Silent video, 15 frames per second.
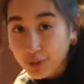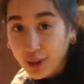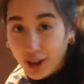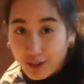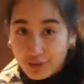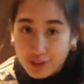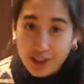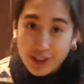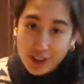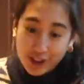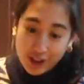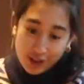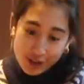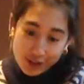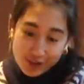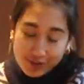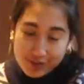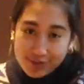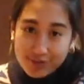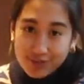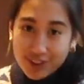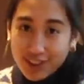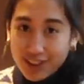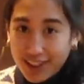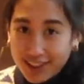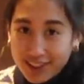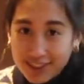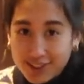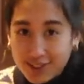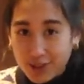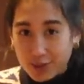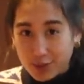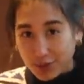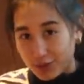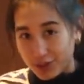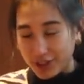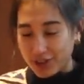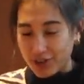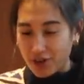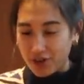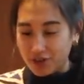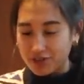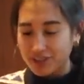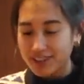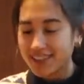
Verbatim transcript: wherever I go, the lighting's gonna be really off